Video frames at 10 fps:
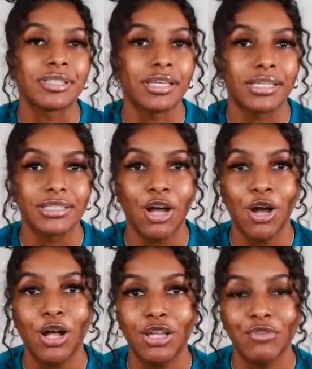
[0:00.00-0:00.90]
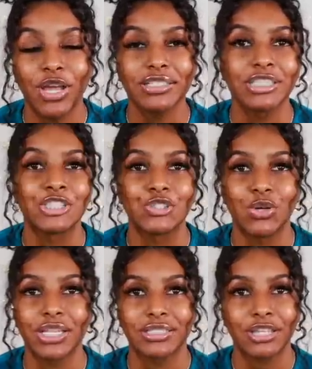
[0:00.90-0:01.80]
today's haul. If you guys
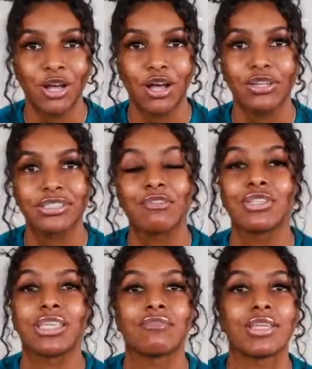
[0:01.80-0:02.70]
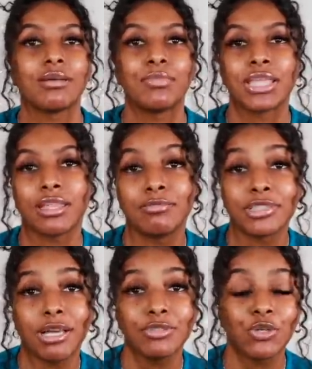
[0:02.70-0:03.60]
enjoy this haul, definitely give it a big
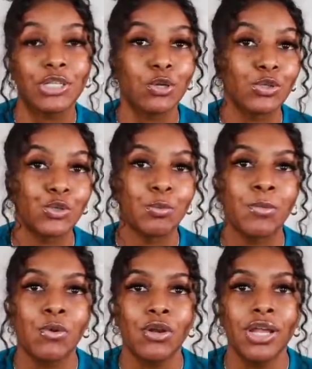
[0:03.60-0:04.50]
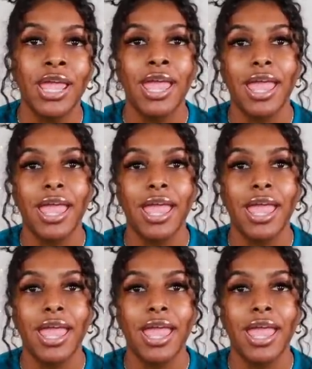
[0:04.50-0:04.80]
thumbs up so I know to do more.